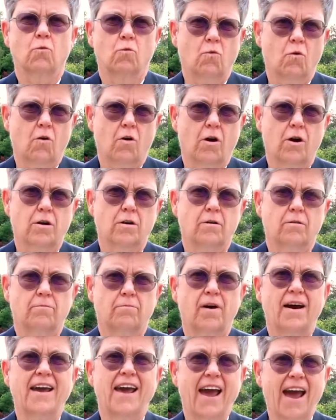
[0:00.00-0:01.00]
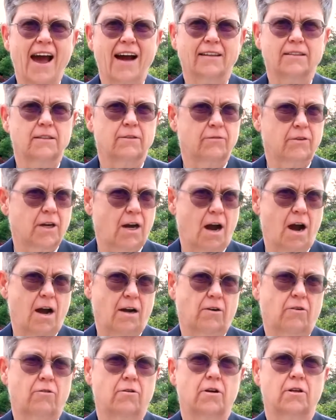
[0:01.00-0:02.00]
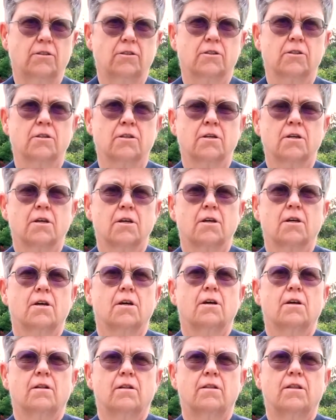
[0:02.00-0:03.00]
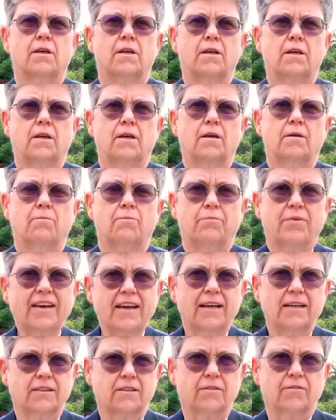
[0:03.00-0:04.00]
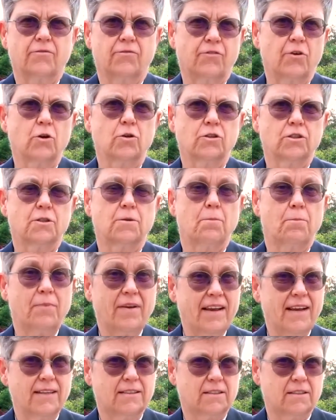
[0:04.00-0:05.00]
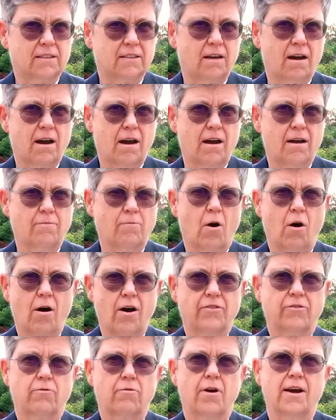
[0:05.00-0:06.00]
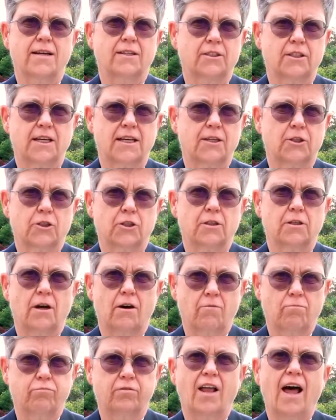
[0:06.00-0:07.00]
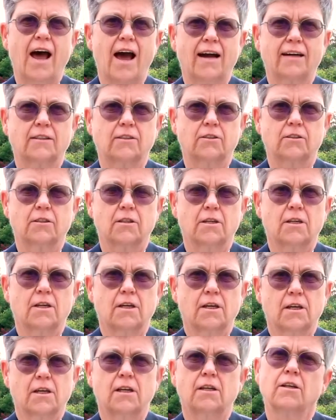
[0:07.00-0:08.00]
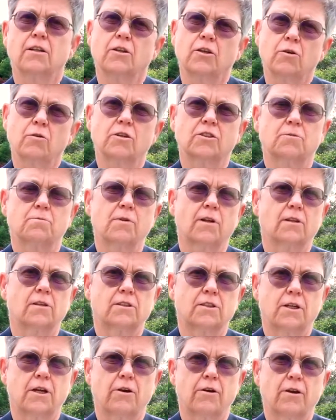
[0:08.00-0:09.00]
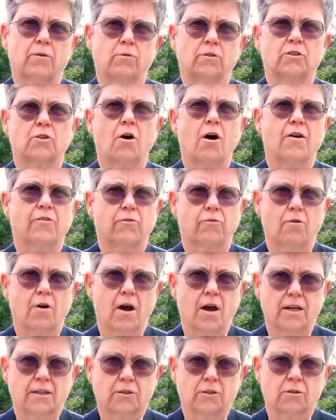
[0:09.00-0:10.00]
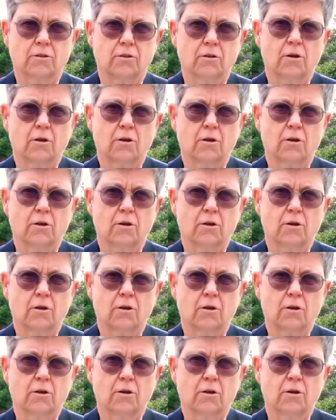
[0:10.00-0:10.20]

War, by act of Congress, the first peacetime authorization of blacks into the U.S. military was authorized.